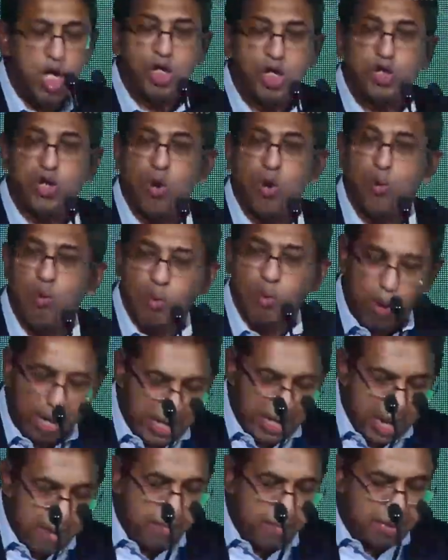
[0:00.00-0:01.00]
So
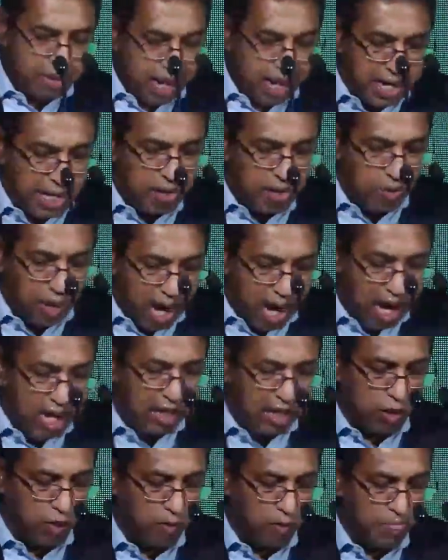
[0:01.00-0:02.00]
what I'm trying to
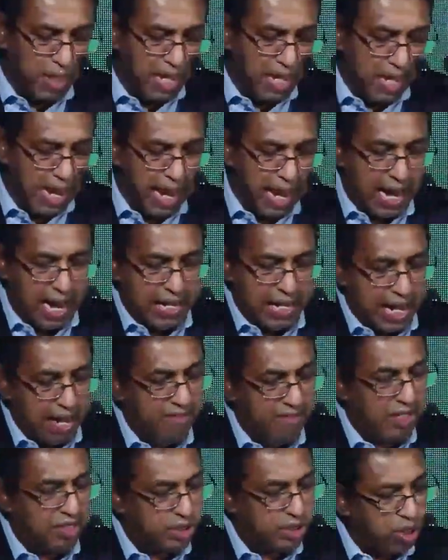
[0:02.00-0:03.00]
argue, and I
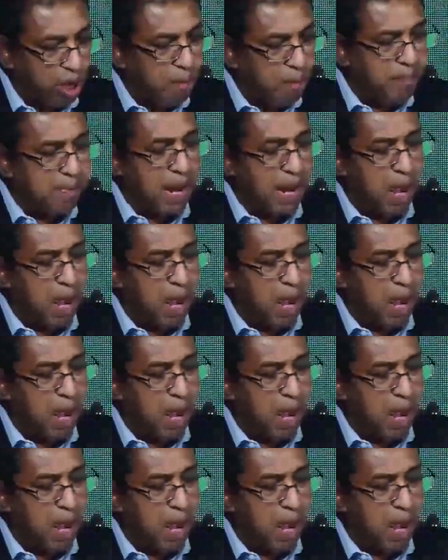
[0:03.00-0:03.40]
will stop